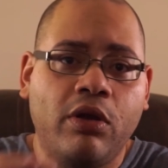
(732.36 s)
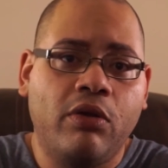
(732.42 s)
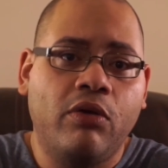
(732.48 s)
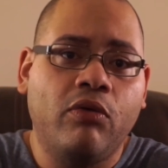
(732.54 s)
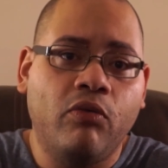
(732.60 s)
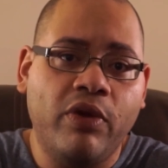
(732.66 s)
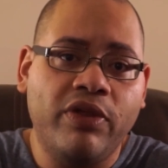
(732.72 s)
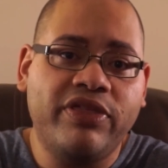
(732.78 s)

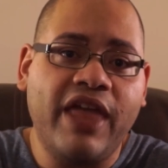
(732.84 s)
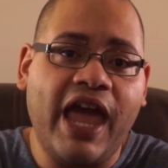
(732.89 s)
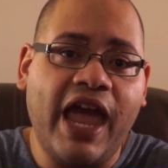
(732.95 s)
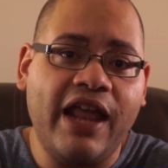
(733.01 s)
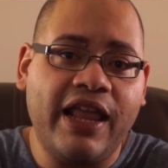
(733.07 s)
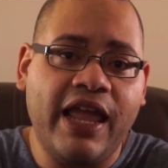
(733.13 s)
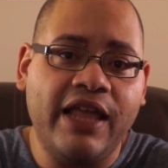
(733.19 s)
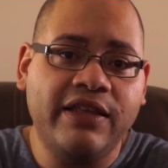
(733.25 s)
with
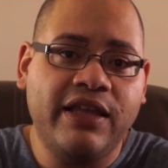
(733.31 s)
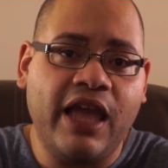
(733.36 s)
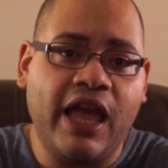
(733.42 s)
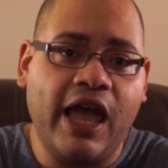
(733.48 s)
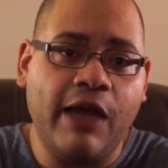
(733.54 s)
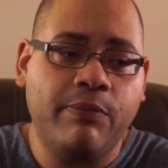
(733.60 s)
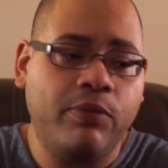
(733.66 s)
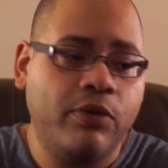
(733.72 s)
that end
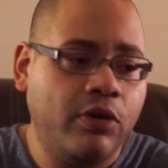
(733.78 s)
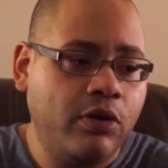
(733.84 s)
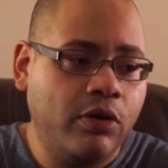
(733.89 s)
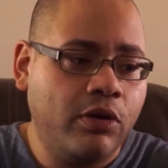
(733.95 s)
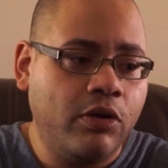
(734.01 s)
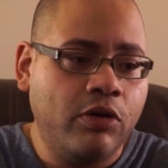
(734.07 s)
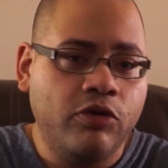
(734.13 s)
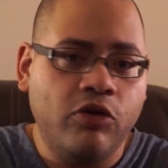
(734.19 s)
cap,
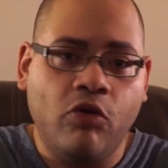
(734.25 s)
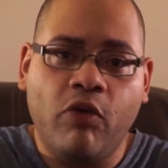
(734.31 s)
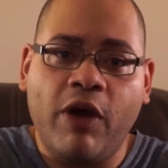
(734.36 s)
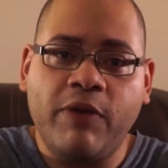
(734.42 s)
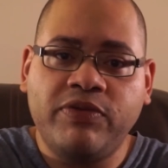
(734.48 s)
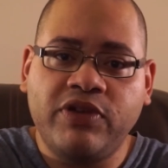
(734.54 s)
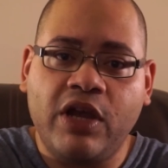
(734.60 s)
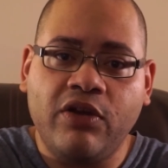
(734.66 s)
your
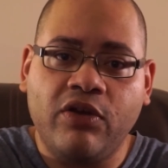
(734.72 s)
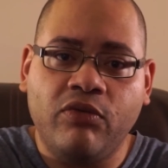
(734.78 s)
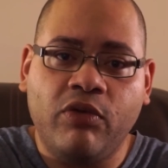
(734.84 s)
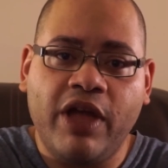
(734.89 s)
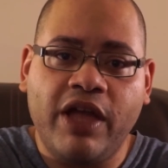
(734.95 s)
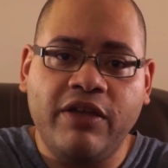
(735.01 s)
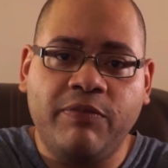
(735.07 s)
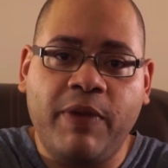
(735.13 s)
website or
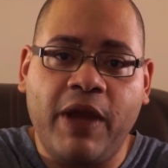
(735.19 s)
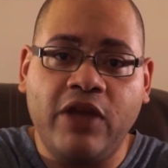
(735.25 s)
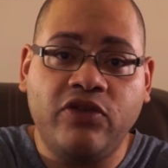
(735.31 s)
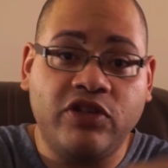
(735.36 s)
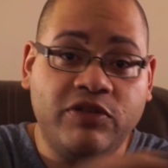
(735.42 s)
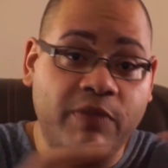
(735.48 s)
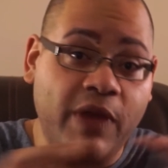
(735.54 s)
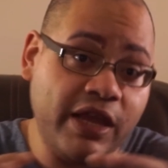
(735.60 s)
landing page
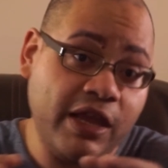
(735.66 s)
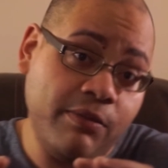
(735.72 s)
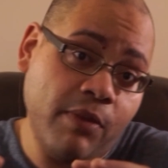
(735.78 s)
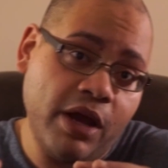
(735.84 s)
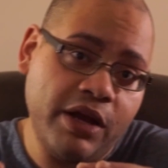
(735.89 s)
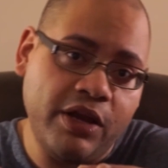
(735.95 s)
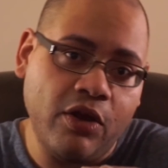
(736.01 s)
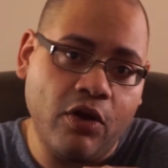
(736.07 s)
is making
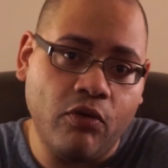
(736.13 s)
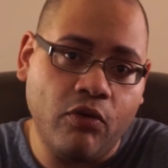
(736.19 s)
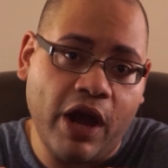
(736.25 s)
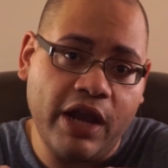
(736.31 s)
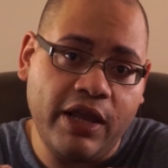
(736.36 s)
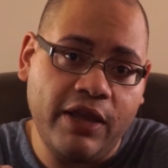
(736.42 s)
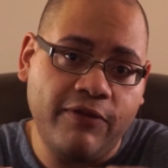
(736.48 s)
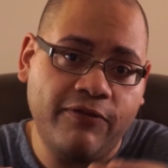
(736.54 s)
money
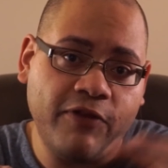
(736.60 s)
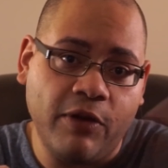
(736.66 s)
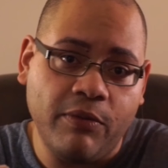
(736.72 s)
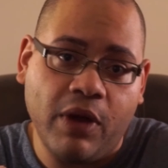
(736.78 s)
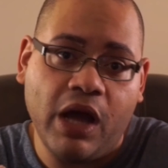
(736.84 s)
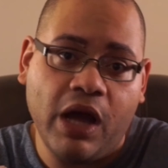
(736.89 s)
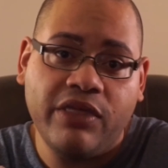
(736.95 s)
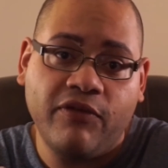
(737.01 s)
already from
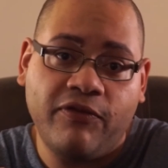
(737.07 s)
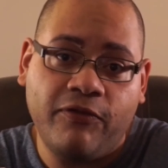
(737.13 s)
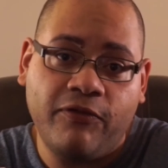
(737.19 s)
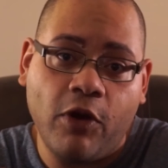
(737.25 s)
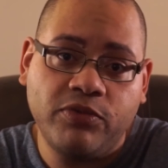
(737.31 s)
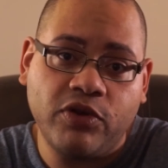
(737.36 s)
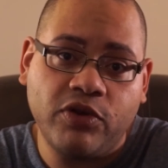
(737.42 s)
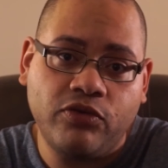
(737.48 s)
other
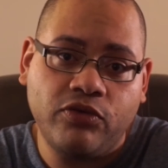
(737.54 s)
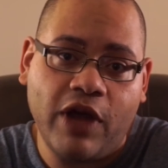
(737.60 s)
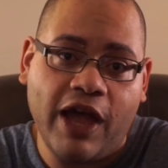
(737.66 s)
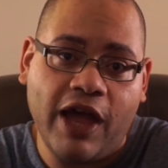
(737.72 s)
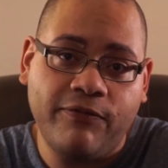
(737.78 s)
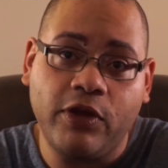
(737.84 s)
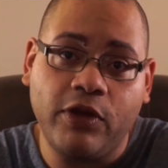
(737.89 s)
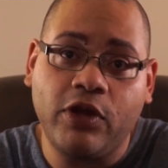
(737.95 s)
forms of
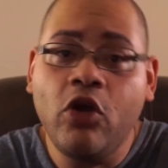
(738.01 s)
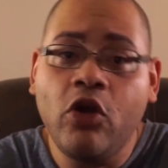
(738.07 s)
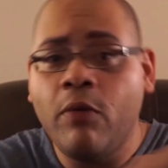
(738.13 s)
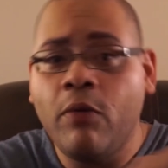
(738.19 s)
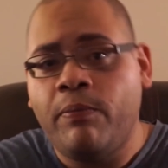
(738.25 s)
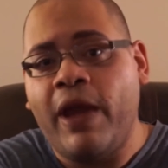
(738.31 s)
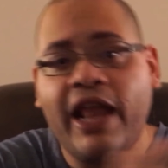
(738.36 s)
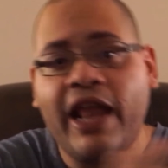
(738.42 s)
traffic.
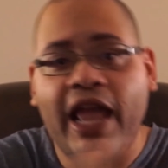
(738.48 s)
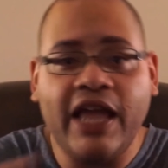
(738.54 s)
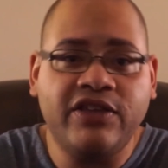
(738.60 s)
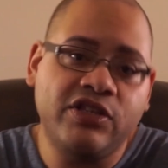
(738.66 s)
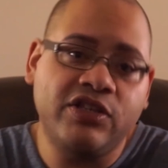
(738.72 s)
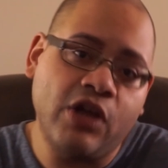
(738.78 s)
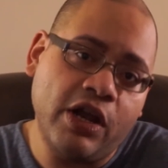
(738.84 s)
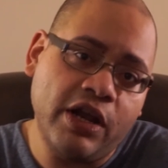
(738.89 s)
Paid
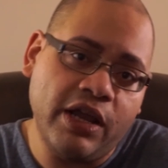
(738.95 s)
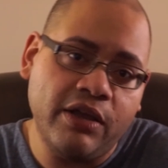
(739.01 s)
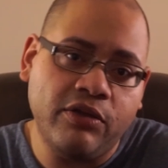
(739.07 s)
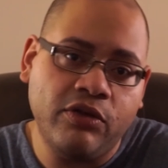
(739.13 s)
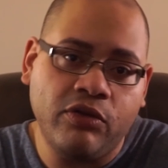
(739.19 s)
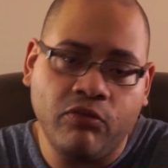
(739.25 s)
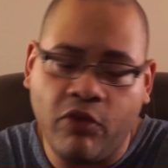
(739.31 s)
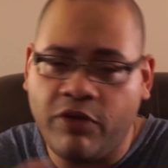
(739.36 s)
ads
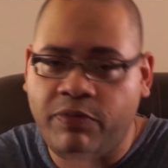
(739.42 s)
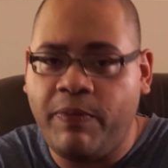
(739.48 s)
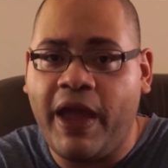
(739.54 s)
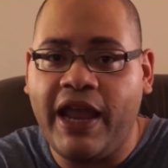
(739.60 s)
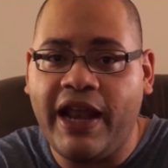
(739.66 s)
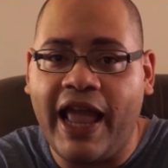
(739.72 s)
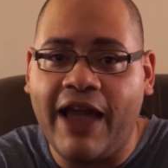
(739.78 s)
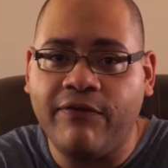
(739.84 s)
with
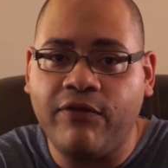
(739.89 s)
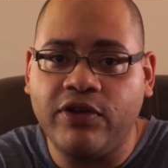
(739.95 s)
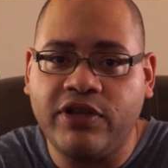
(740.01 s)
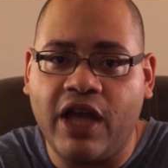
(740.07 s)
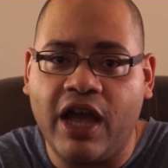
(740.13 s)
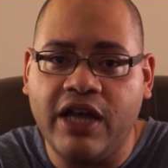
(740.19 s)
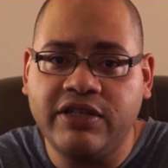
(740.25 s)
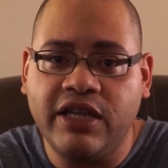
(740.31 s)
paid
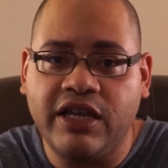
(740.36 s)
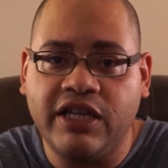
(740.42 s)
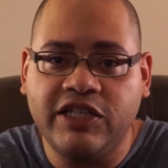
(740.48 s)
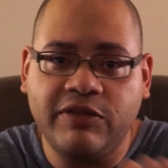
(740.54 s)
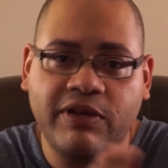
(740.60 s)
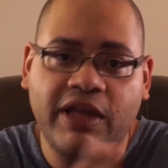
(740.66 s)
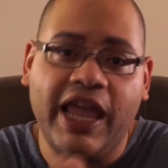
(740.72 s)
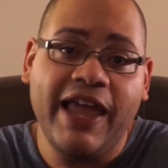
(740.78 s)
advertising,
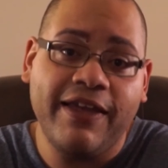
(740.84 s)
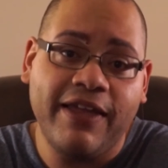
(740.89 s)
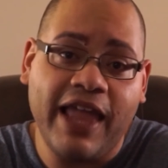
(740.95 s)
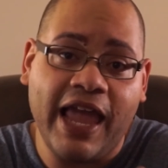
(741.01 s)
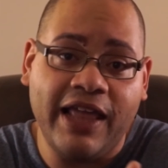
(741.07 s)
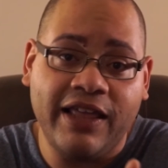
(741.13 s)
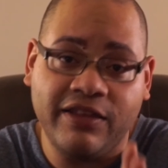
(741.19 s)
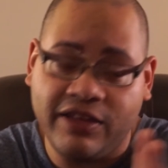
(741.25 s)

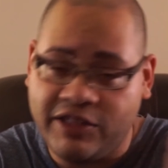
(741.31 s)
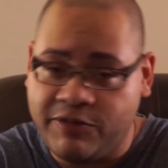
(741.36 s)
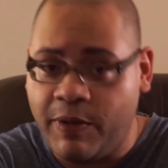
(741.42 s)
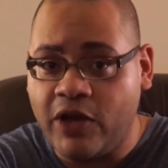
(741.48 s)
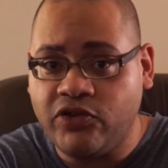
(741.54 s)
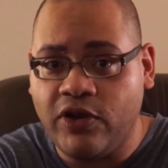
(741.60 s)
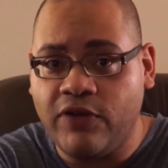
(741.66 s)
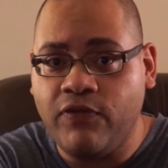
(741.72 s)
and
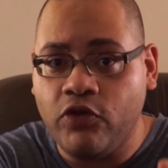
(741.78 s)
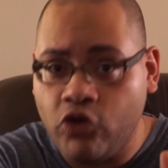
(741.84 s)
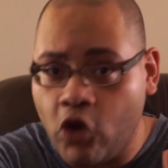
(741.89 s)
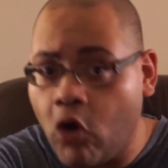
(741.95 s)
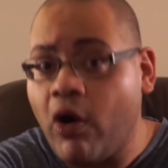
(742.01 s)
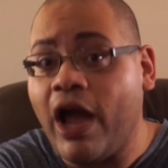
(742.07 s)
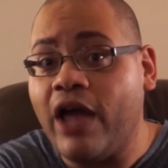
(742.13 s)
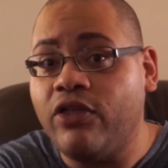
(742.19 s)
especially if you
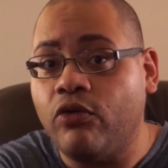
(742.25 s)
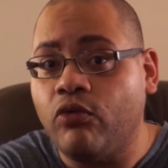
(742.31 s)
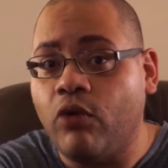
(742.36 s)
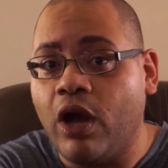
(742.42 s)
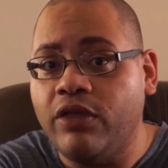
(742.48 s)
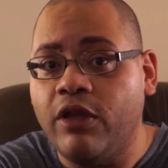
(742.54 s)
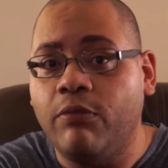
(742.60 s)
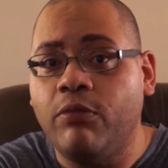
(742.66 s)
know how to
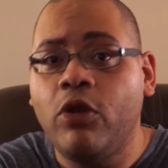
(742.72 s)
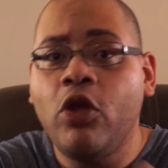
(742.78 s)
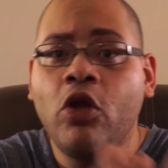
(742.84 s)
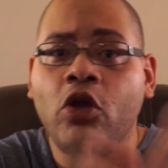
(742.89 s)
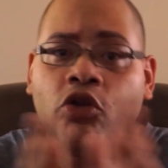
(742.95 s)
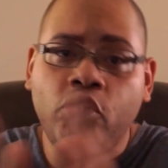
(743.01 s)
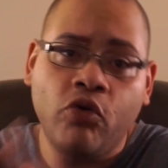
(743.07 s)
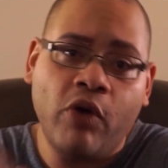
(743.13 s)
run them,
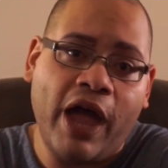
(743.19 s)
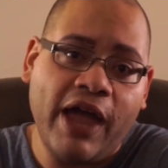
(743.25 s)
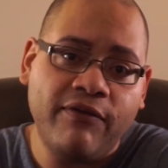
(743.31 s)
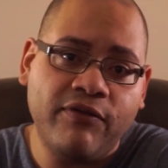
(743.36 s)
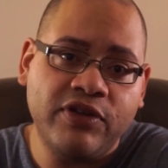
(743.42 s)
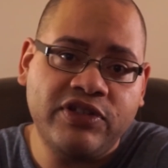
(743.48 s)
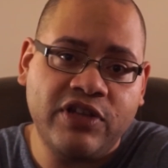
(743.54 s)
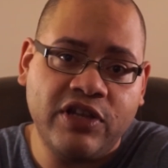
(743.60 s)
you have
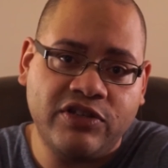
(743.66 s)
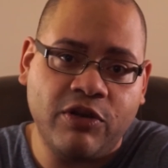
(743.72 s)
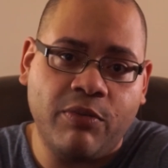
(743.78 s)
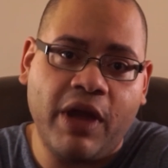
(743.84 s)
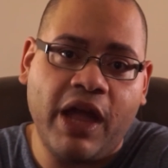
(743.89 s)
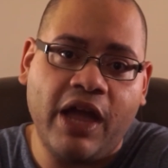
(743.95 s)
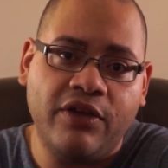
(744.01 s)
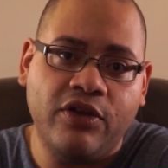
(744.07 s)
a system on
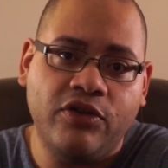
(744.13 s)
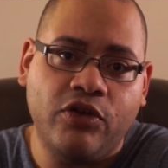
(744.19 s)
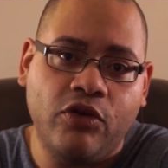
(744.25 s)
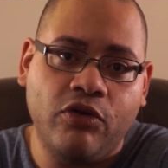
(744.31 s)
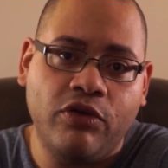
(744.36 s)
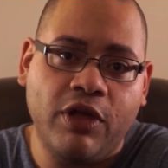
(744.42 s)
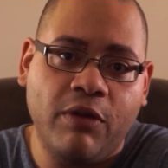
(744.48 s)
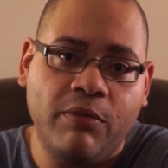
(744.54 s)
how to do
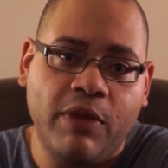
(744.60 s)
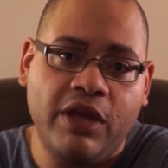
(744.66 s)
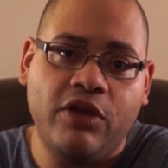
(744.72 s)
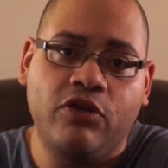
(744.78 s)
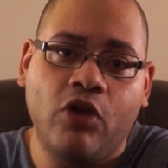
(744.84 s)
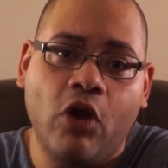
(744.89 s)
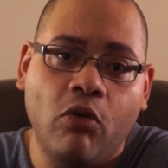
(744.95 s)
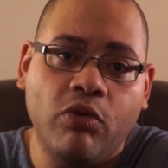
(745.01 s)
them, and you
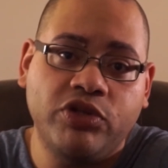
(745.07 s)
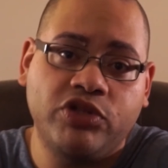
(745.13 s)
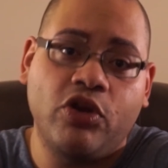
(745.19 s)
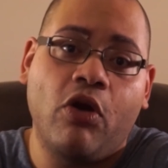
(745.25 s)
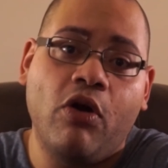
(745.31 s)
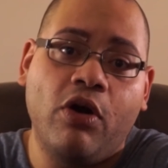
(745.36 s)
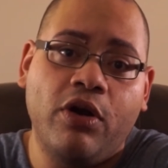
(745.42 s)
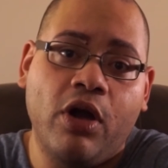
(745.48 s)
know what's
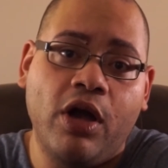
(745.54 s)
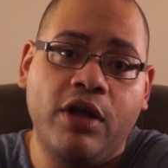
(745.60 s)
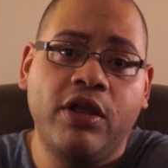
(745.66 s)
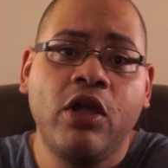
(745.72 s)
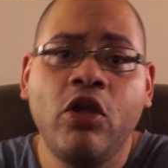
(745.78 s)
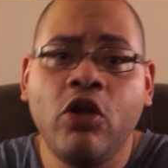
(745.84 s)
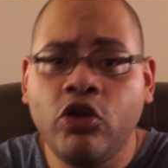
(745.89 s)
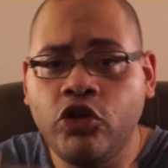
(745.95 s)
going on,
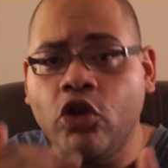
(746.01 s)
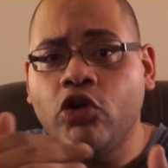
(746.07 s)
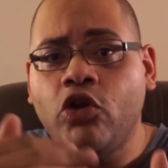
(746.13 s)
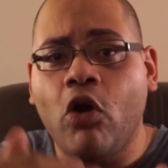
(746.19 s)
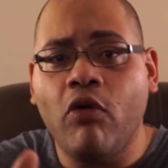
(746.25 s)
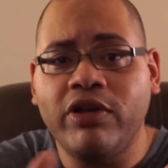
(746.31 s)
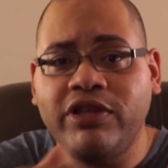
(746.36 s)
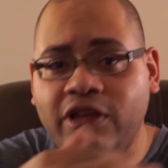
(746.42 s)
you're
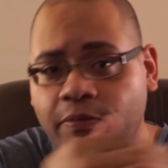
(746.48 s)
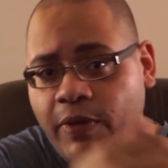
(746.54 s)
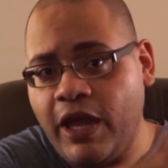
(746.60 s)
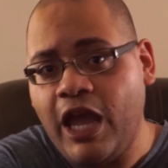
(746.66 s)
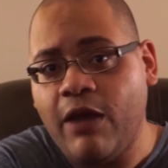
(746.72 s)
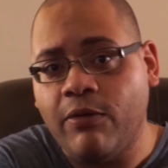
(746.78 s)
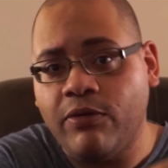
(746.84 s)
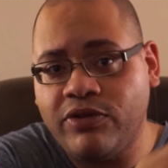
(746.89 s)
going to be
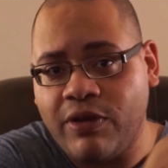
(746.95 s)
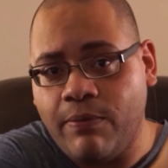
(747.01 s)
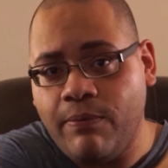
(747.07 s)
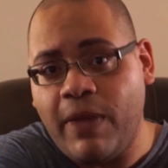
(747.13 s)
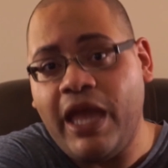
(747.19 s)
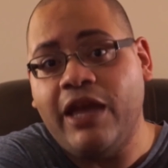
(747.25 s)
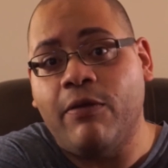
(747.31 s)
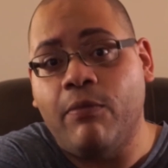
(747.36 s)
able to
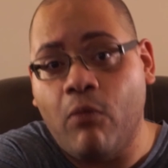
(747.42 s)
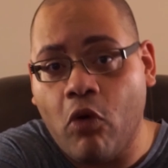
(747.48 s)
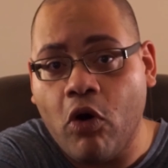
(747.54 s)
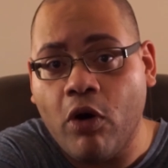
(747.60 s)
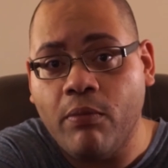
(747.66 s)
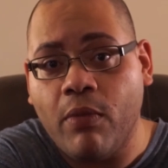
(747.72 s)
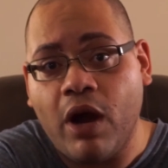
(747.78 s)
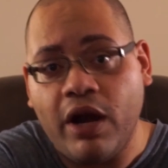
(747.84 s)
make
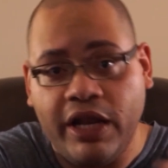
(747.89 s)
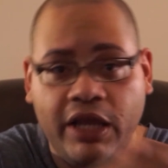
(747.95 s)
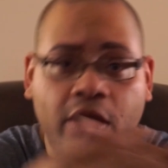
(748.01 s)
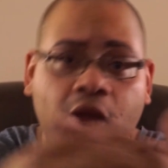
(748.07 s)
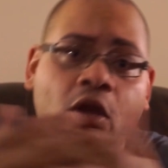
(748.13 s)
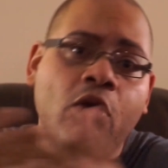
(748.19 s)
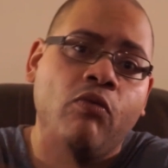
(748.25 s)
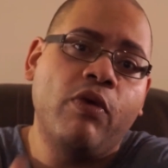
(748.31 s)
more money
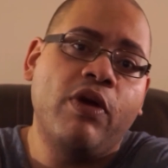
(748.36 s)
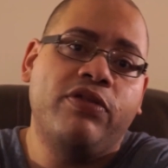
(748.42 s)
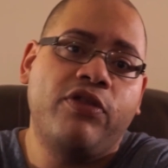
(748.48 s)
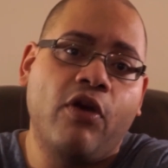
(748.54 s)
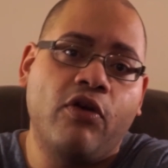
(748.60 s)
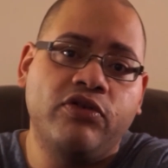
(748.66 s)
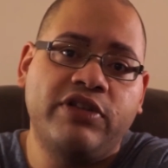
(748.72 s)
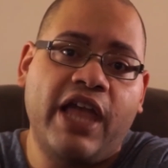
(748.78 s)
with
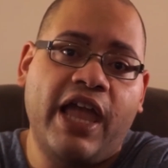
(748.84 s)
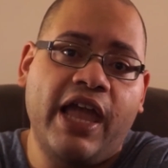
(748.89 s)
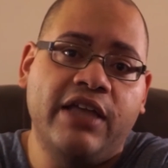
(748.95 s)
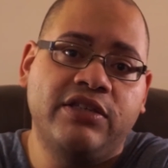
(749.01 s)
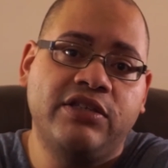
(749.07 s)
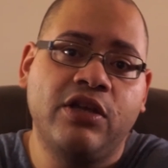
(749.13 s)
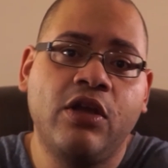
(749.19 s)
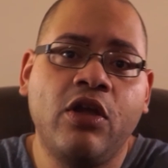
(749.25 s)
those
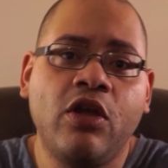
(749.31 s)
ads.